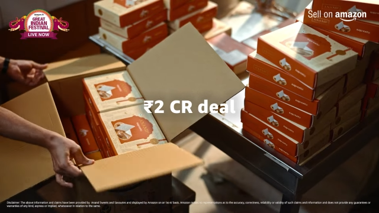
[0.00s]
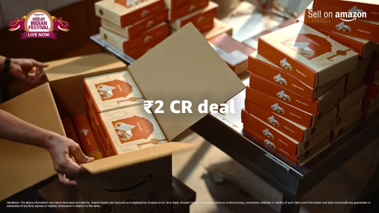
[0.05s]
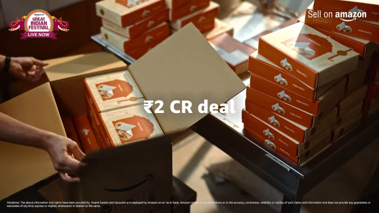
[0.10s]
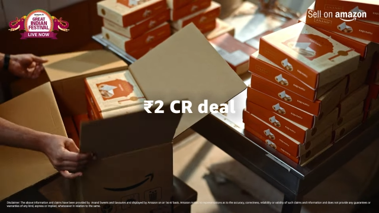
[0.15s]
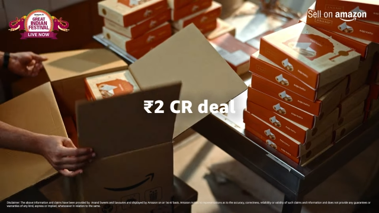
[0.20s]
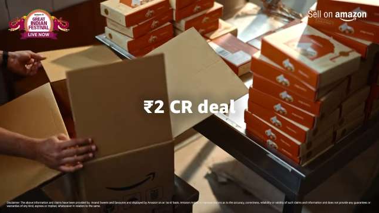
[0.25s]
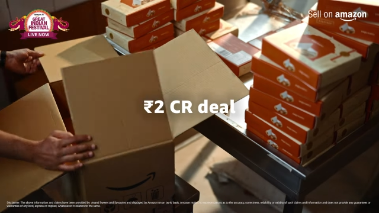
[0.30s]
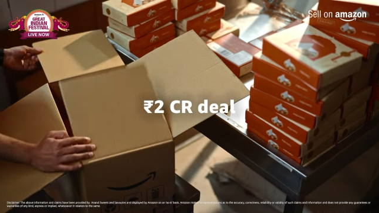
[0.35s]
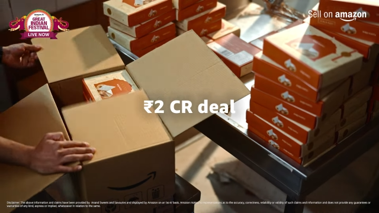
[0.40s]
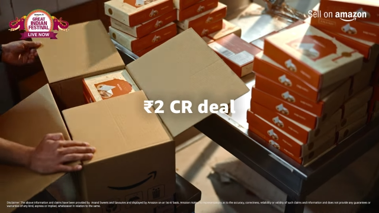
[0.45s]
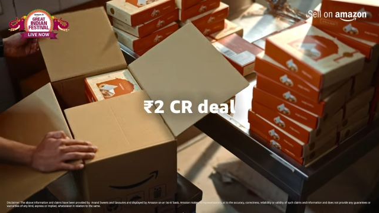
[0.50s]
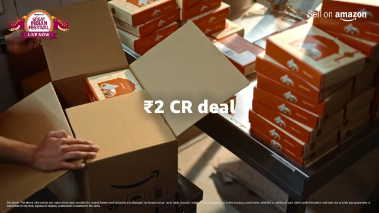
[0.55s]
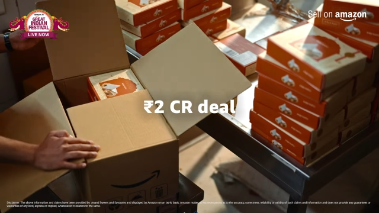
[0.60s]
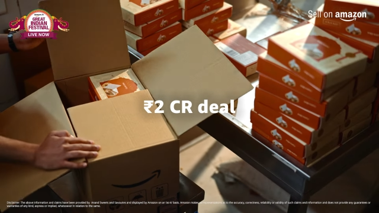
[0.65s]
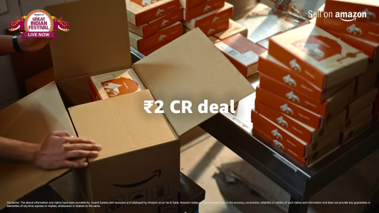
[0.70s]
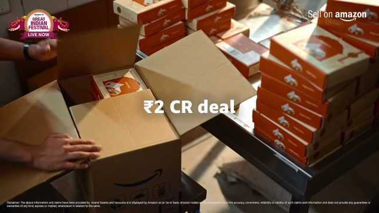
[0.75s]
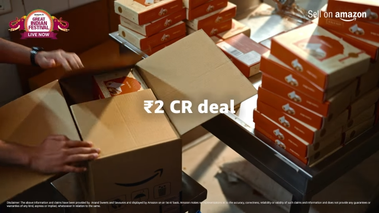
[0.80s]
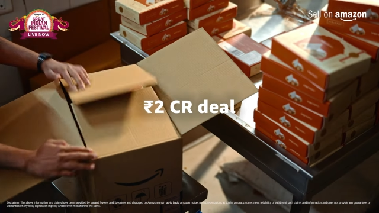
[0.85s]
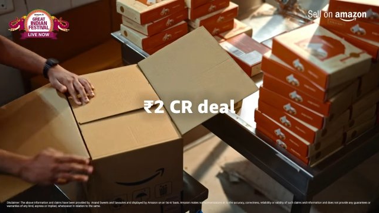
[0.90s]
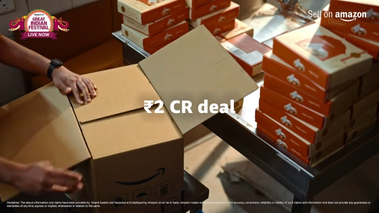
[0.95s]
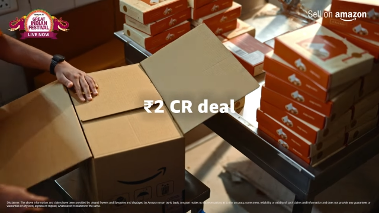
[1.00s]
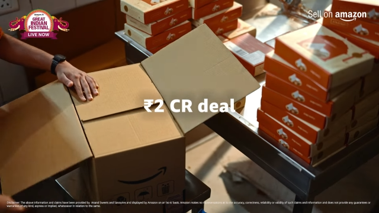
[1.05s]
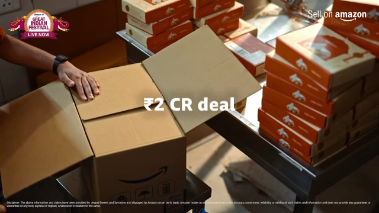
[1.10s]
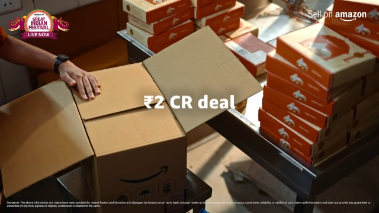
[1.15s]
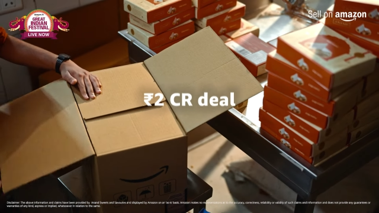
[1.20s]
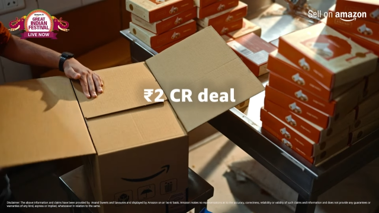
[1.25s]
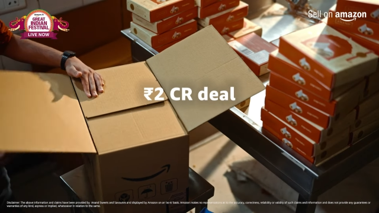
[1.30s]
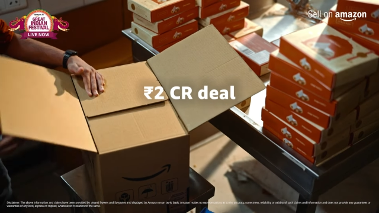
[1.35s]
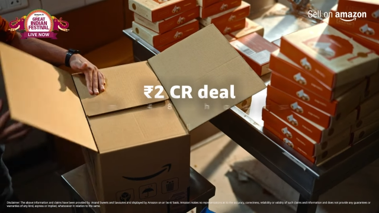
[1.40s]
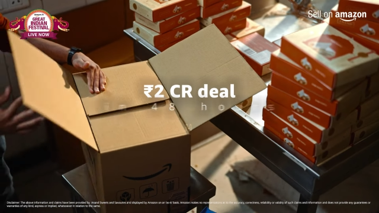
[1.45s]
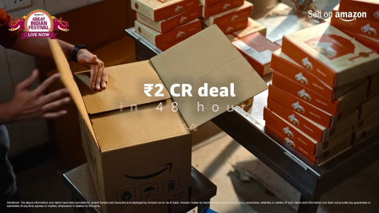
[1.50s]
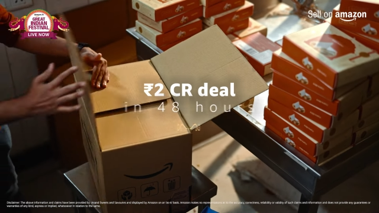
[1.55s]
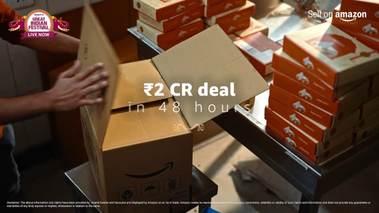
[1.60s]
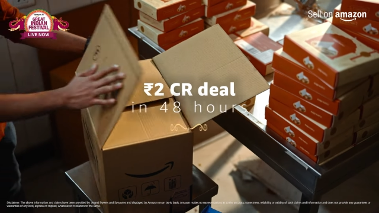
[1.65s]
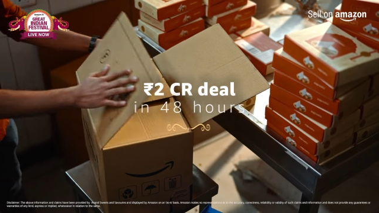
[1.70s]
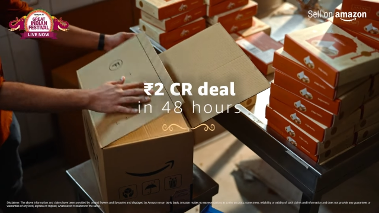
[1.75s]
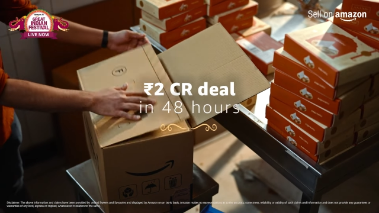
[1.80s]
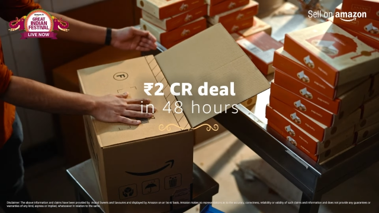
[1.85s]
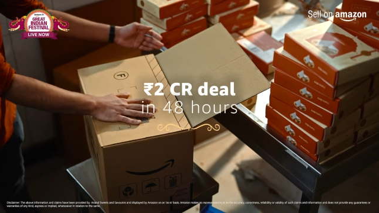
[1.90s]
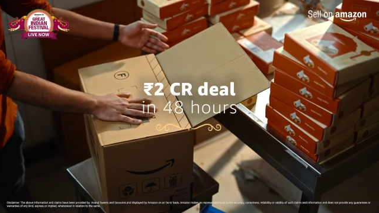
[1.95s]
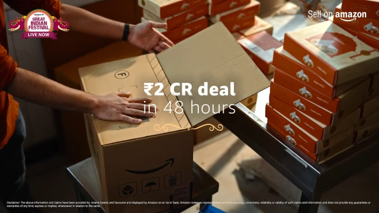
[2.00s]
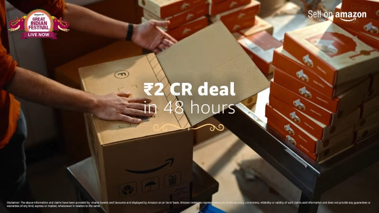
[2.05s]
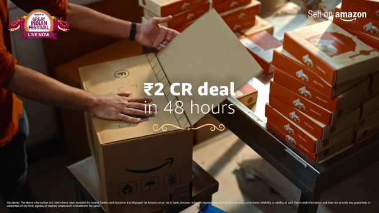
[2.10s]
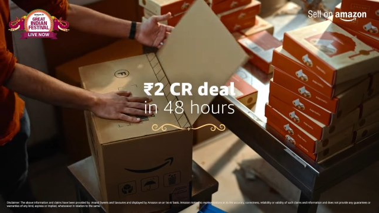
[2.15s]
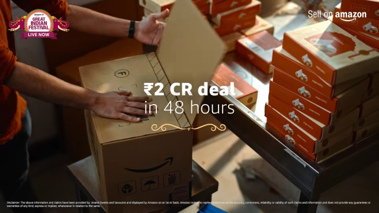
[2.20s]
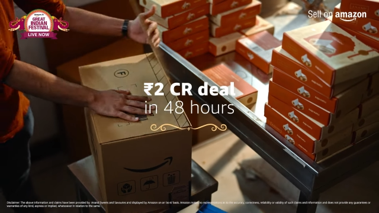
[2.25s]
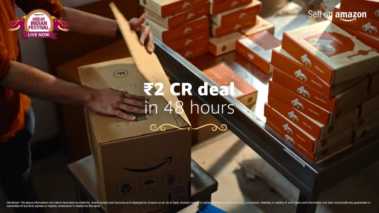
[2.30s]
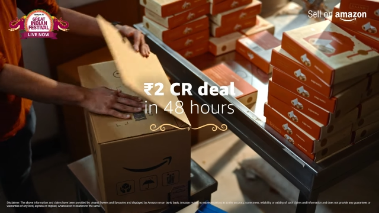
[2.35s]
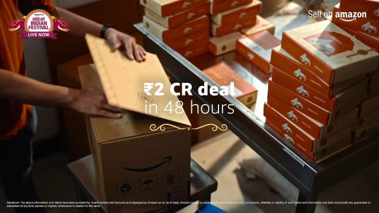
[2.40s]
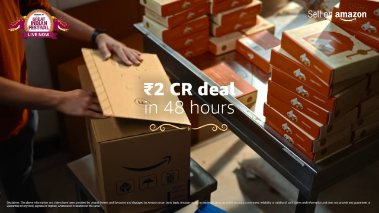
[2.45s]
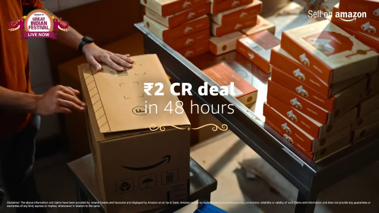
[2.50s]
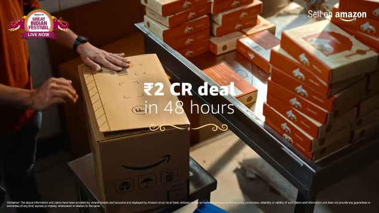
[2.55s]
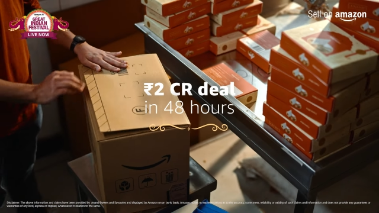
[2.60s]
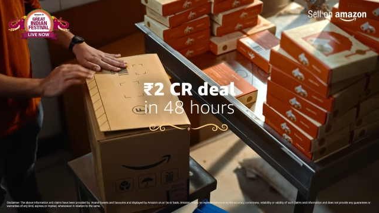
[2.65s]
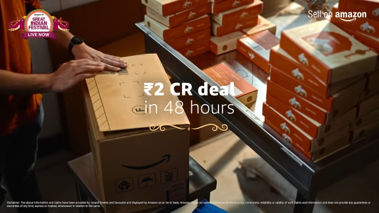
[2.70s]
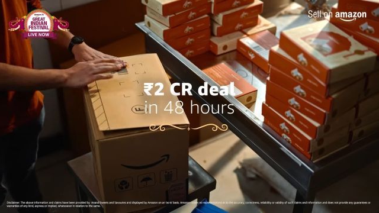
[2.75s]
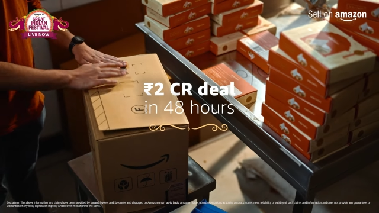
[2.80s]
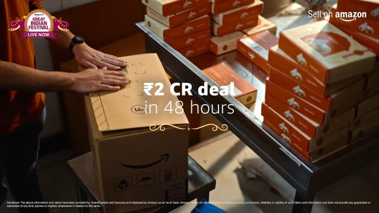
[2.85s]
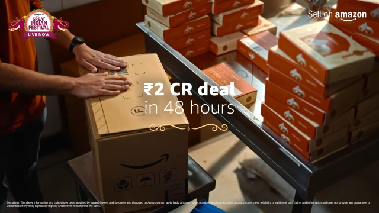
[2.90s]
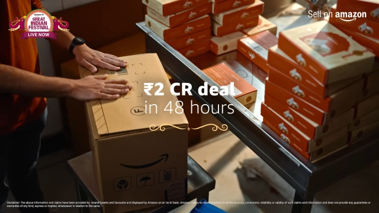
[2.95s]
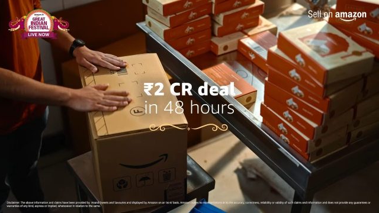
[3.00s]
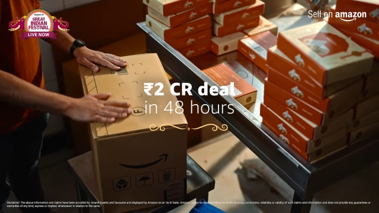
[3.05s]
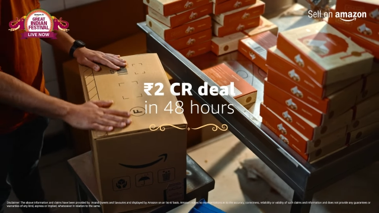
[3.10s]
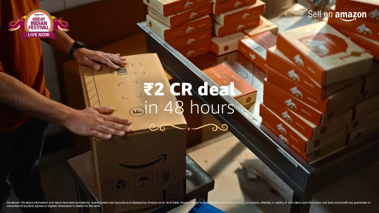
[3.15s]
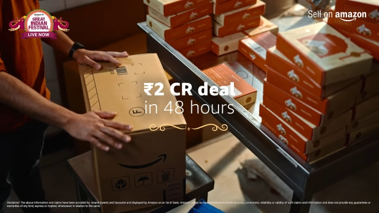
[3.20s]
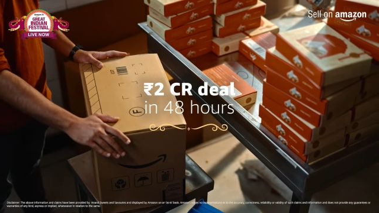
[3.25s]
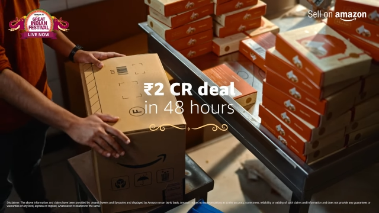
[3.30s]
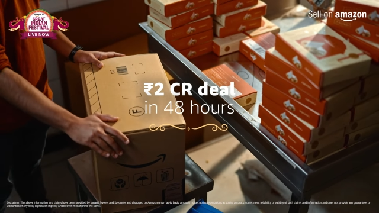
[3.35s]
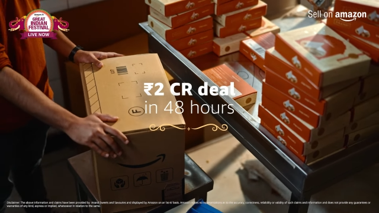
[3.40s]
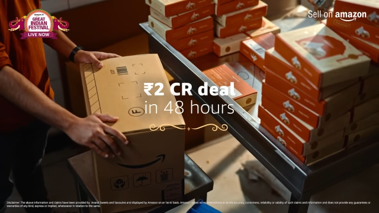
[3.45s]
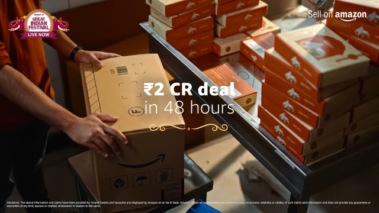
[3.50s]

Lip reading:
No face is visible, so there are no lips to read.